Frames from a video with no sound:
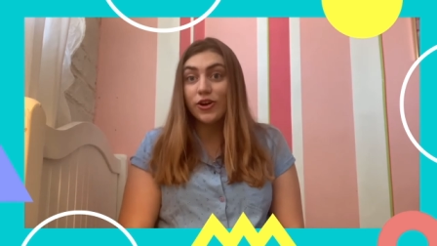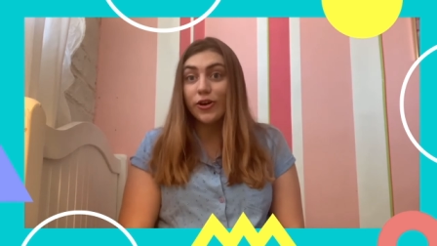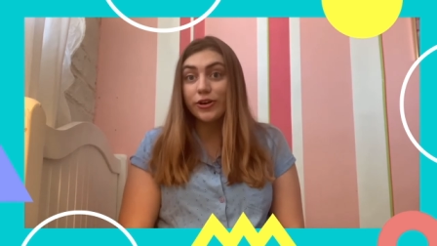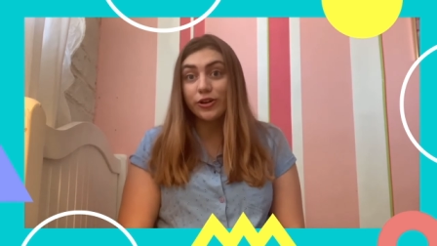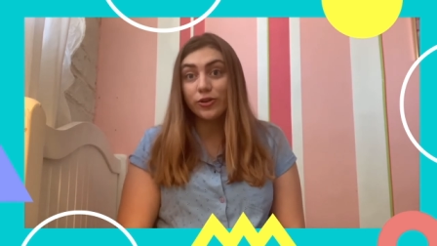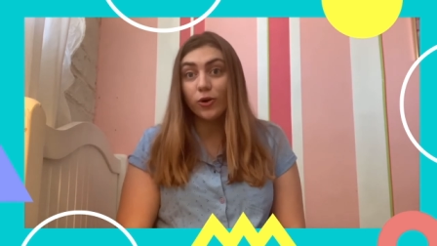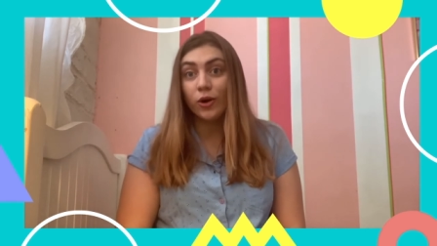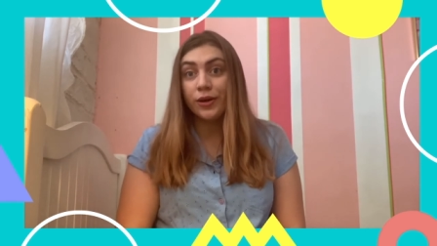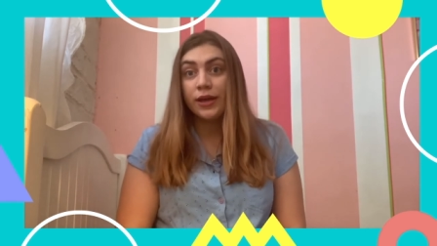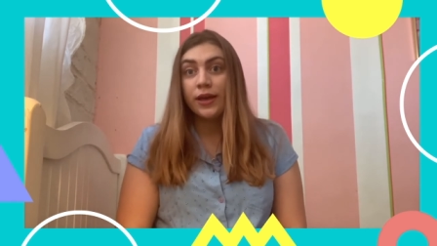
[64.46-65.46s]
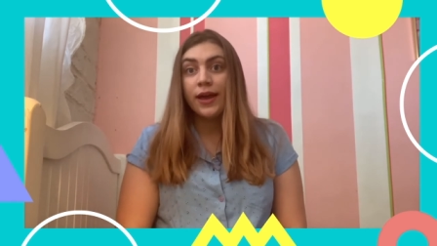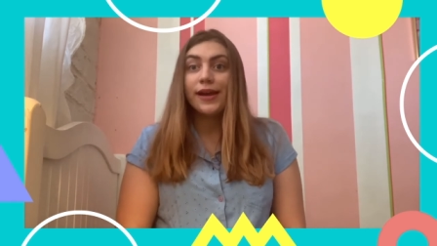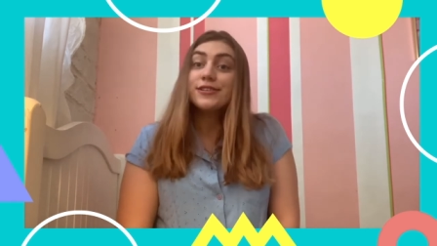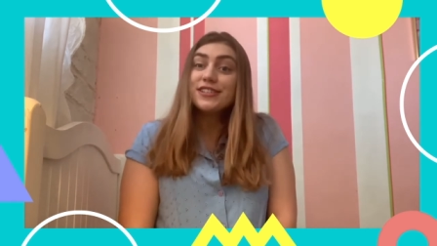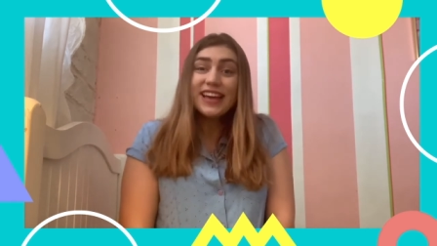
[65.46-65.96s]
article
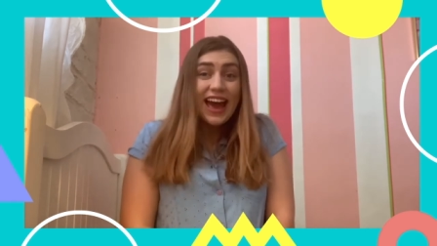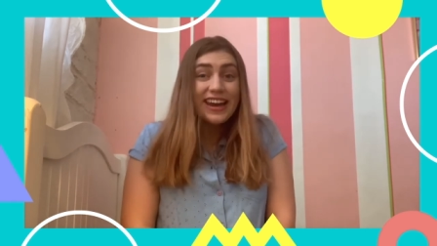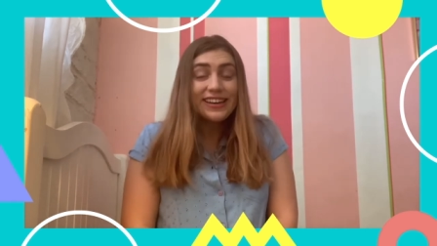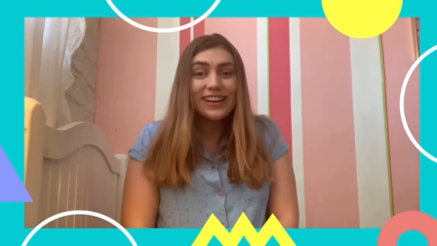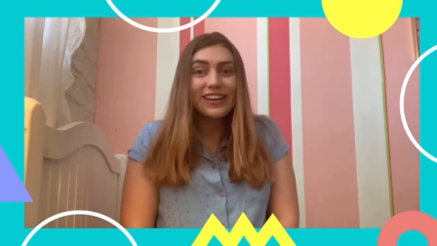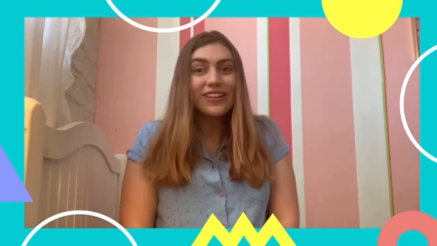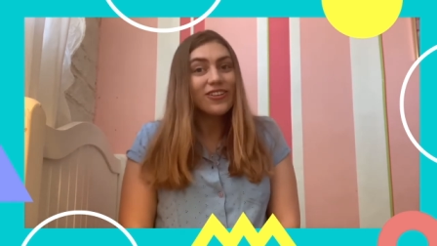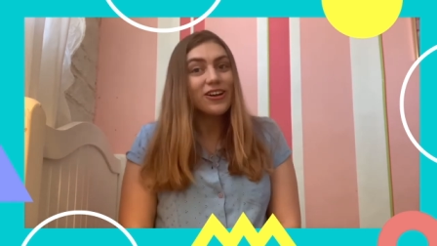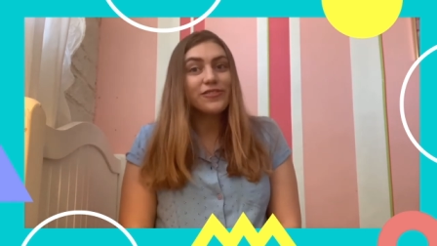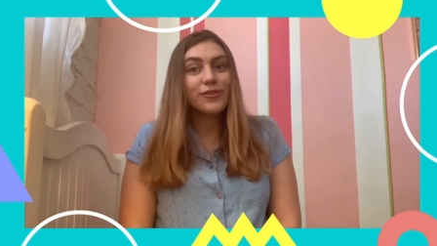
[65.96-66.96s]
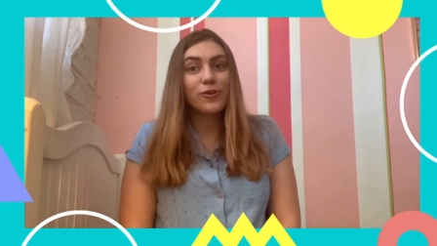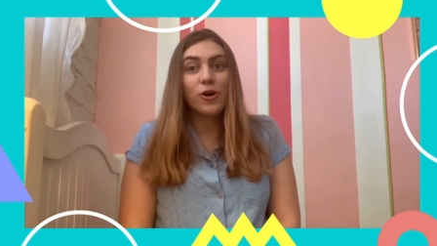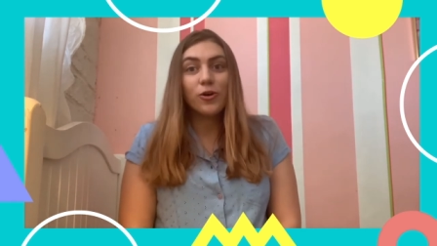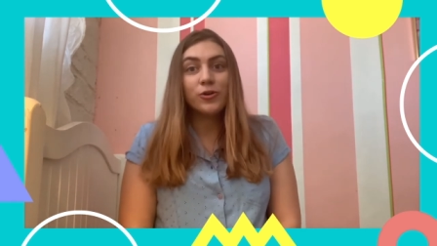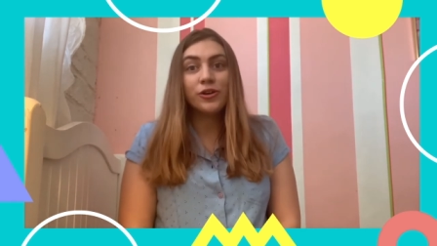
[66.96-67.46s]
and she added in a lot of her
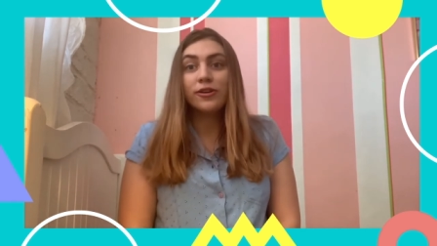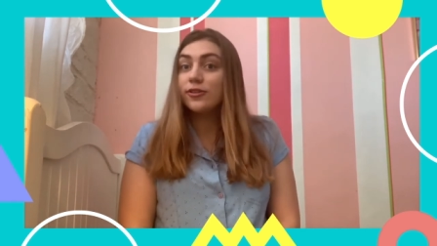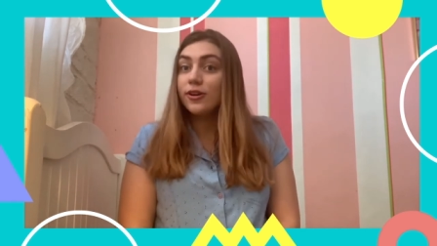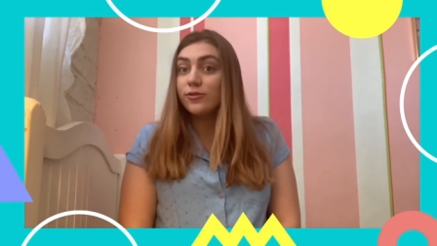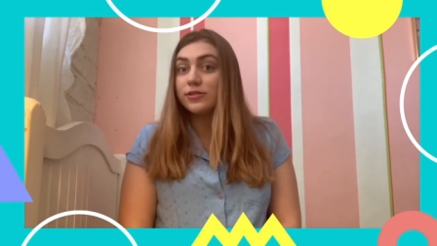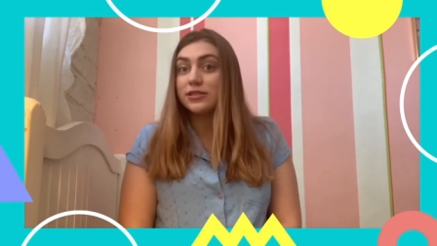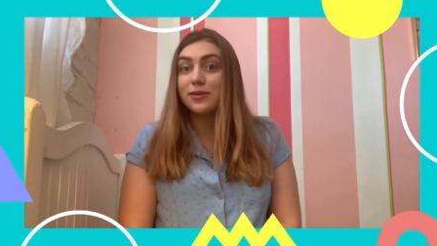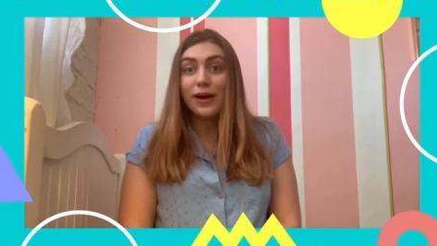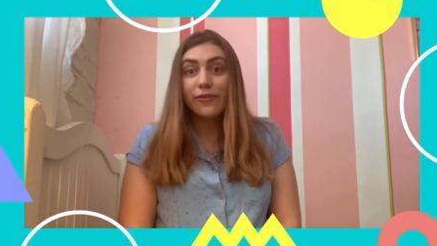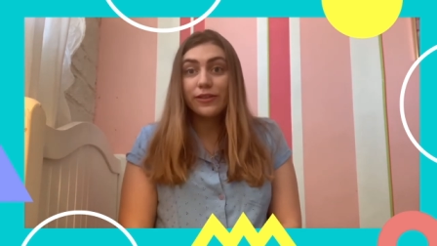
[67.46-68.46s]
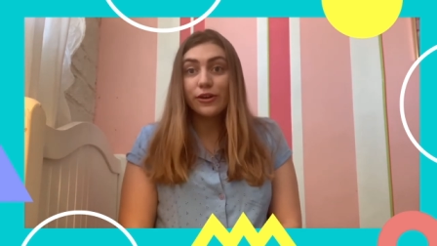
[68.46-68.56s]
own notes about the